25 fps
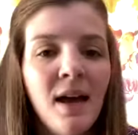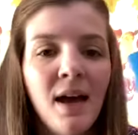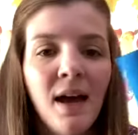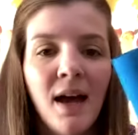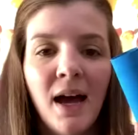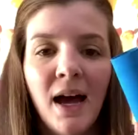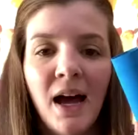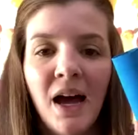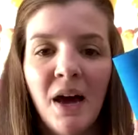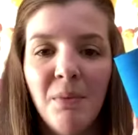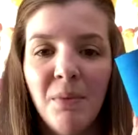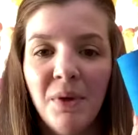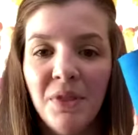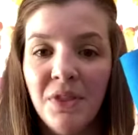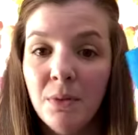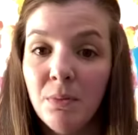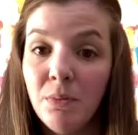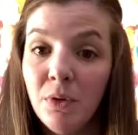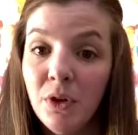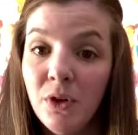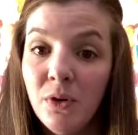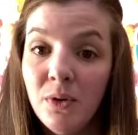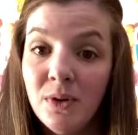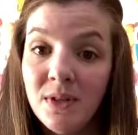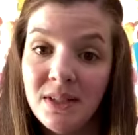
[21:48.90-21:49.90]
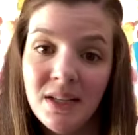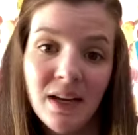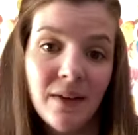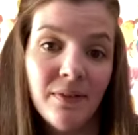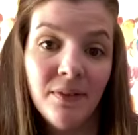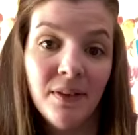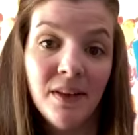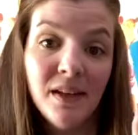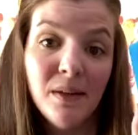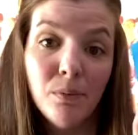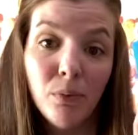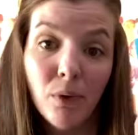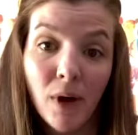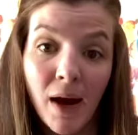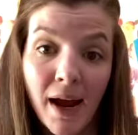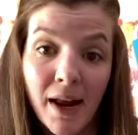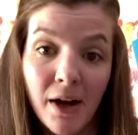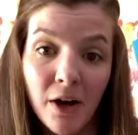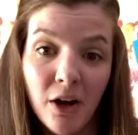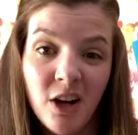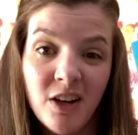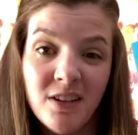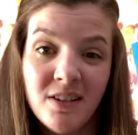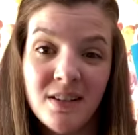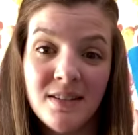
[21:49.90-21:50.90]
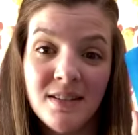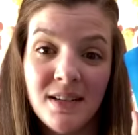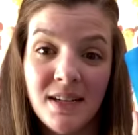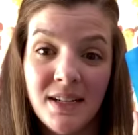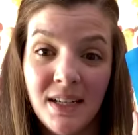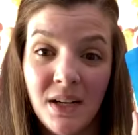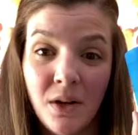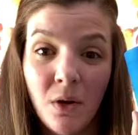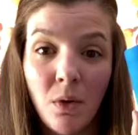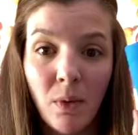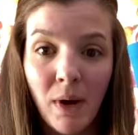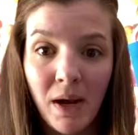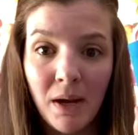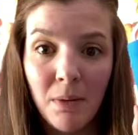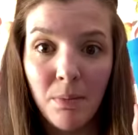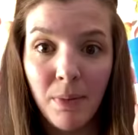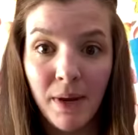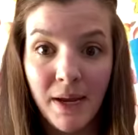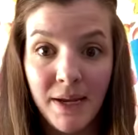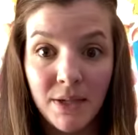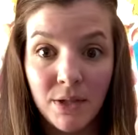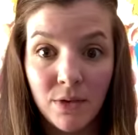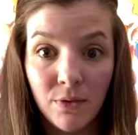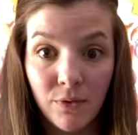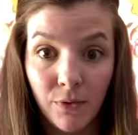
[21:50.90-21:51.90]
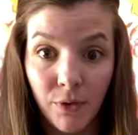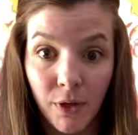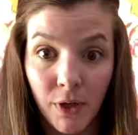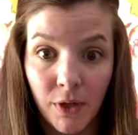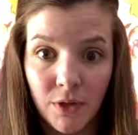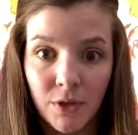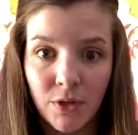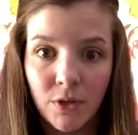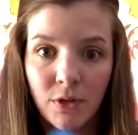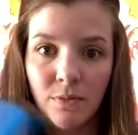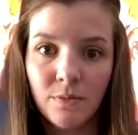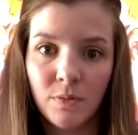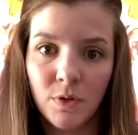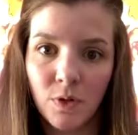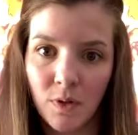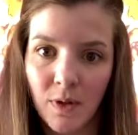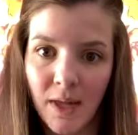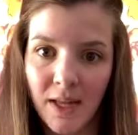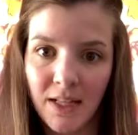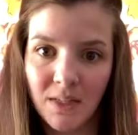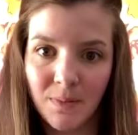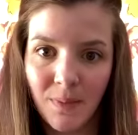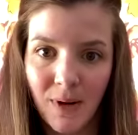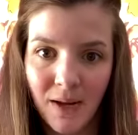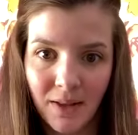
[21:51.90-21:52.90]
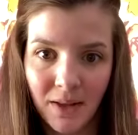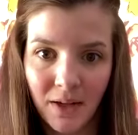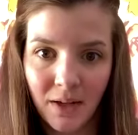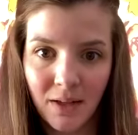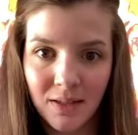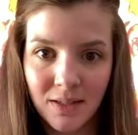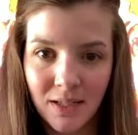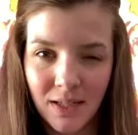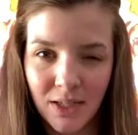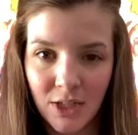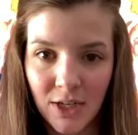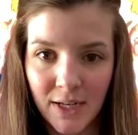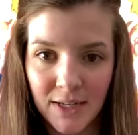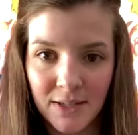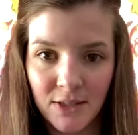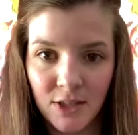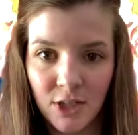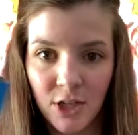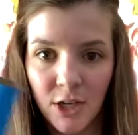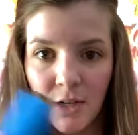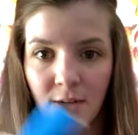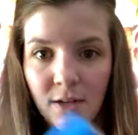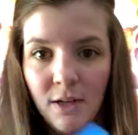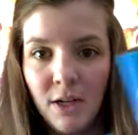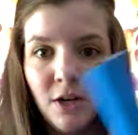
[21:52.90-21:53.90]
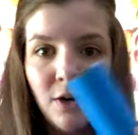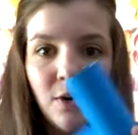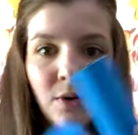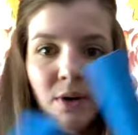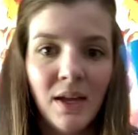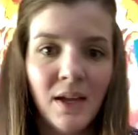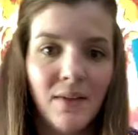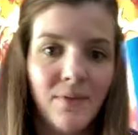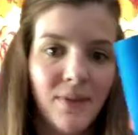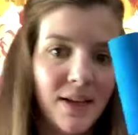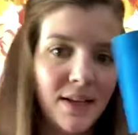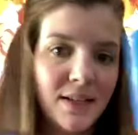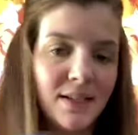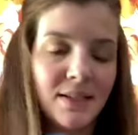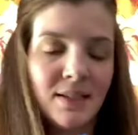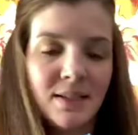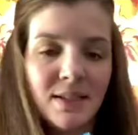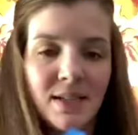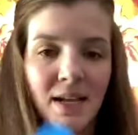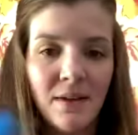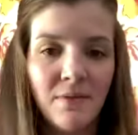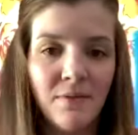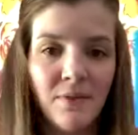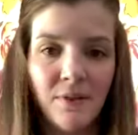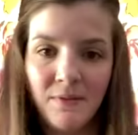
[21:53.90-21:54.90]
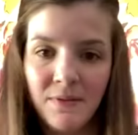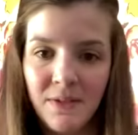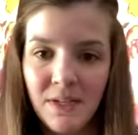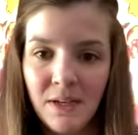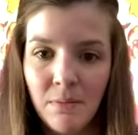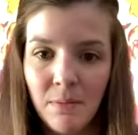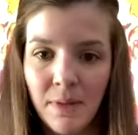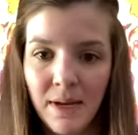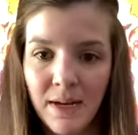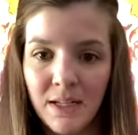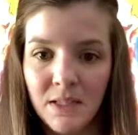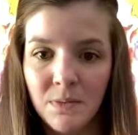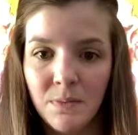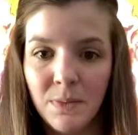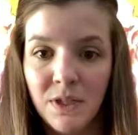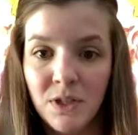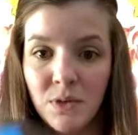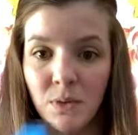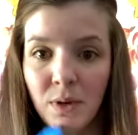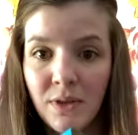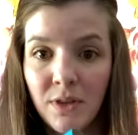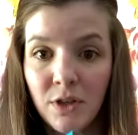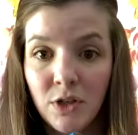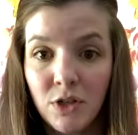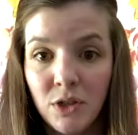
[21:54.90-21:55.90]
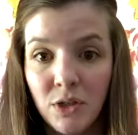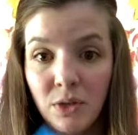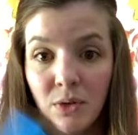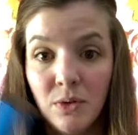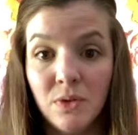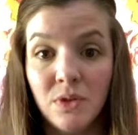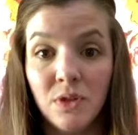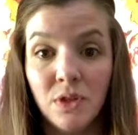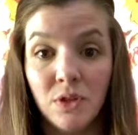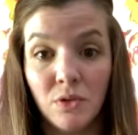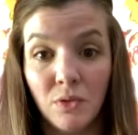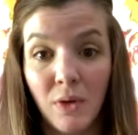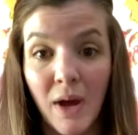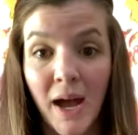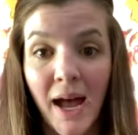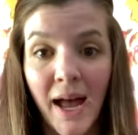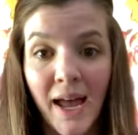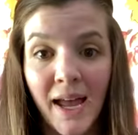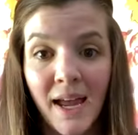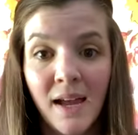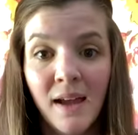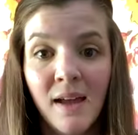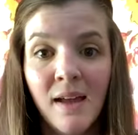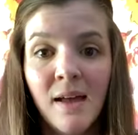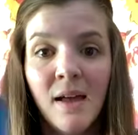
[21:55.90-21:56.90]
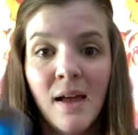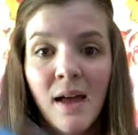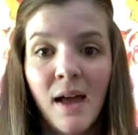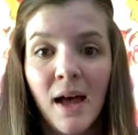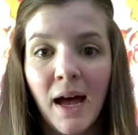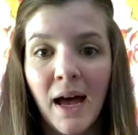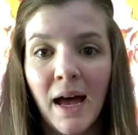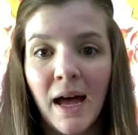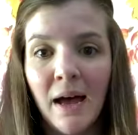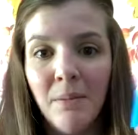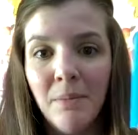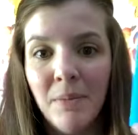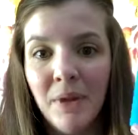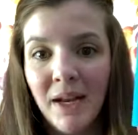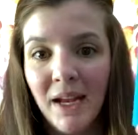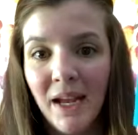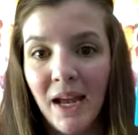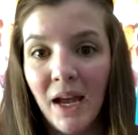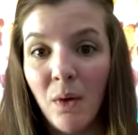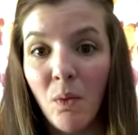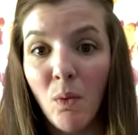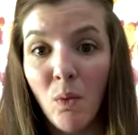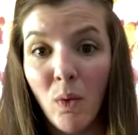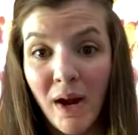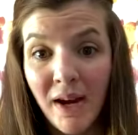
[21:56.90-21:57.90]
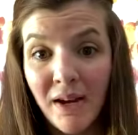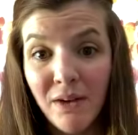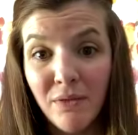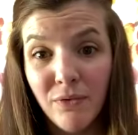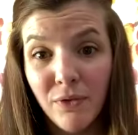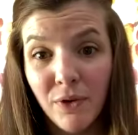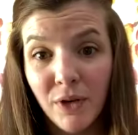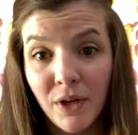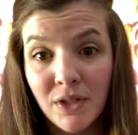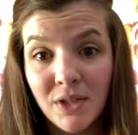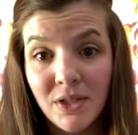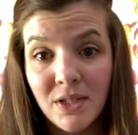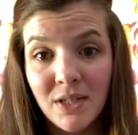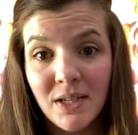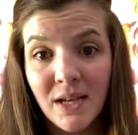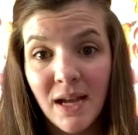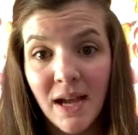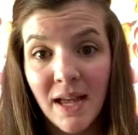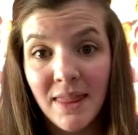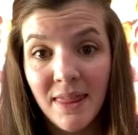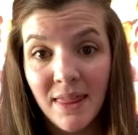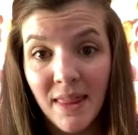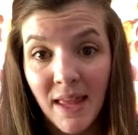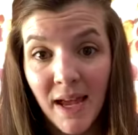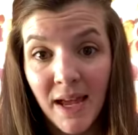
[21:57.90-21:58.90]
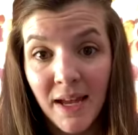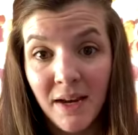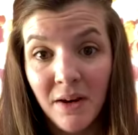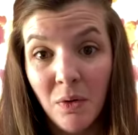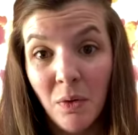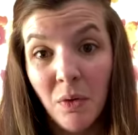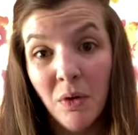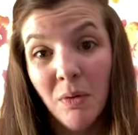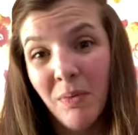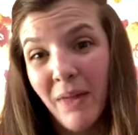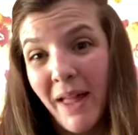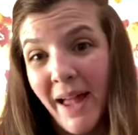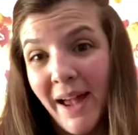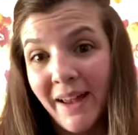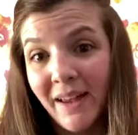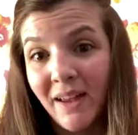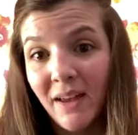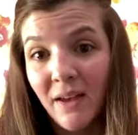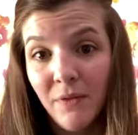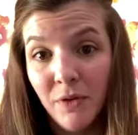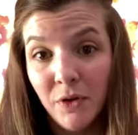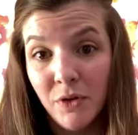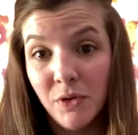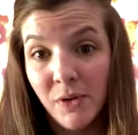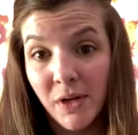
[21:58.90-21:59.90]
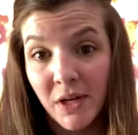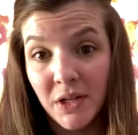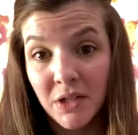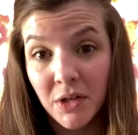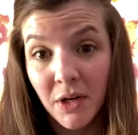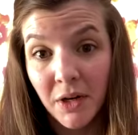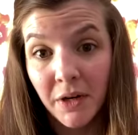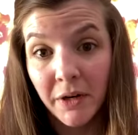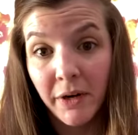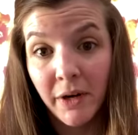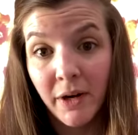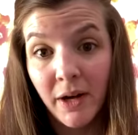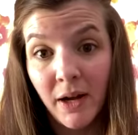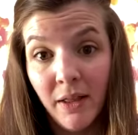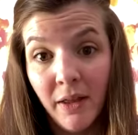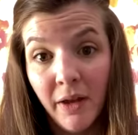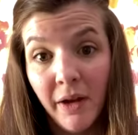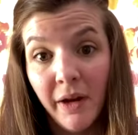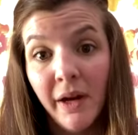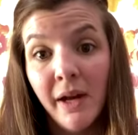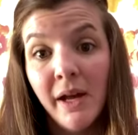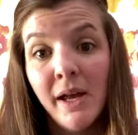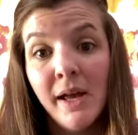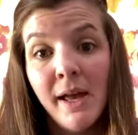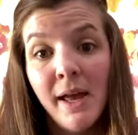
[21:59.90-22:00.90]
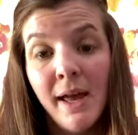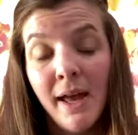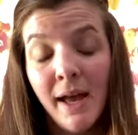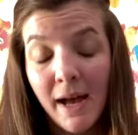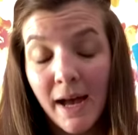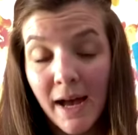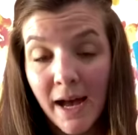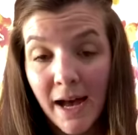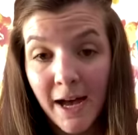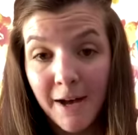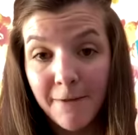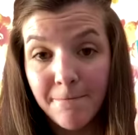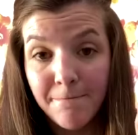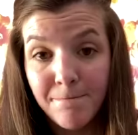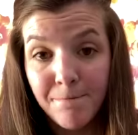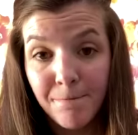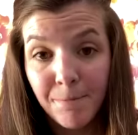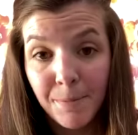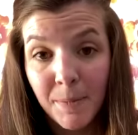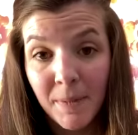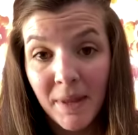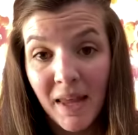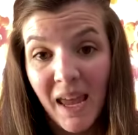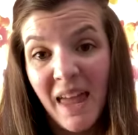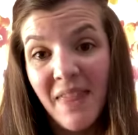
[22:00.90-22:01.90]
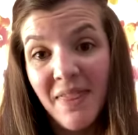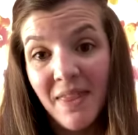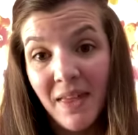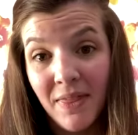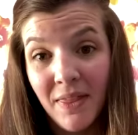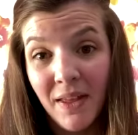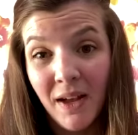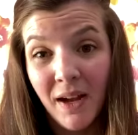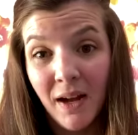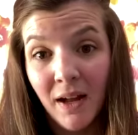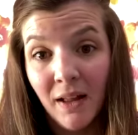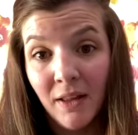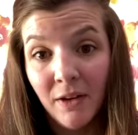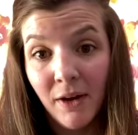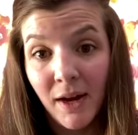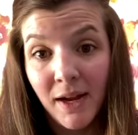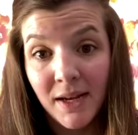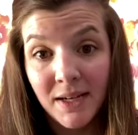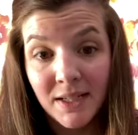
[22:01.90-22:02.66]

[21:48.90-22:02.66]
but the blue is definitely brighter since I did a white base first. So that's my little suggestion. You know, give it 10-15 minutes between the 2 to dry. But again, white first, and then, or black if you're doing a darker color, and then the color on